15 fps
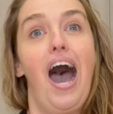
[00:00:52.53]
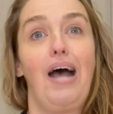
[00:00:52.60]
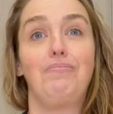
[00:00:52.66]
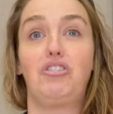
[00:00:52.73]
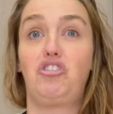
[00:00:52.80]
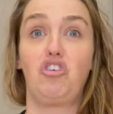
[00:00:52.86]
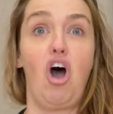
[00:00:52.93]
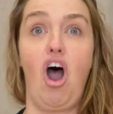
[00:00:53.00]
I'm
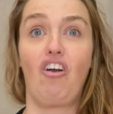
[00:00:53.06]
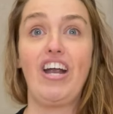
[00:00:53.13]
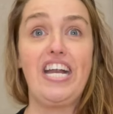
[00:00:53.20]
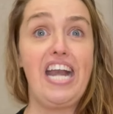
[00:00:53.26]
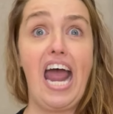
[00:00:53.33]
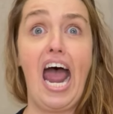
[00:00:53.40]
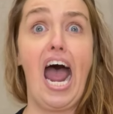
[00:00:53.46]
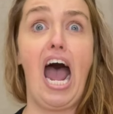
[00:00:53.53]
sorry
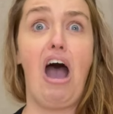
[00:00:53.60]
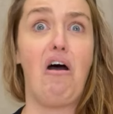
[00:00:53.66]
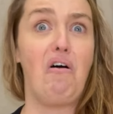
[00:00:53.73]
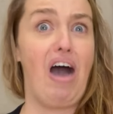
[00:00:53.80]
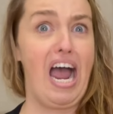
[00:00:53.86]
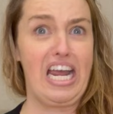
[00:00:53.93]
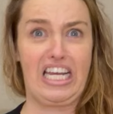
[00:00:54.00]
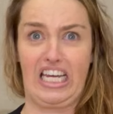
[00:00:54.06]
now
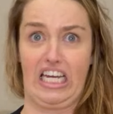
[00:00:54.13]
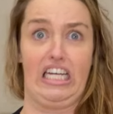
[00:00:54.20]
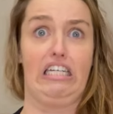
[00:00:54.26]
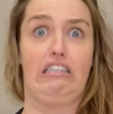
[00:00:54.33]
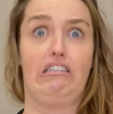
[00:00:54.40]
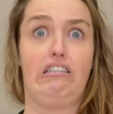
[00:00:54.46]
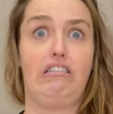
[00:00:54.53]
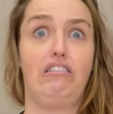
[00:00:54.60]
I
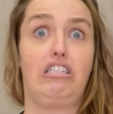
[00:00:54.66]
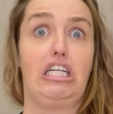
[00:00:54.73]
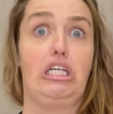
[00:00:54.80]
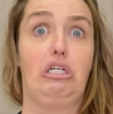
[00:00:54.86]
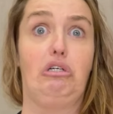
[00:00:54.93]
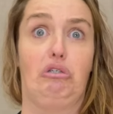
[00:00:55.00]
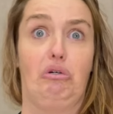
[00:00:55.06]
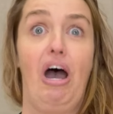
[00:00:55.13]
killed
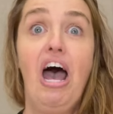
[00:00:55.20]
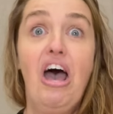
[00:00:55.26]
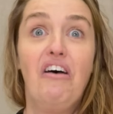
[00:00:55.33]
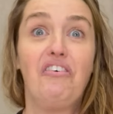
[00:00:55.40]
you,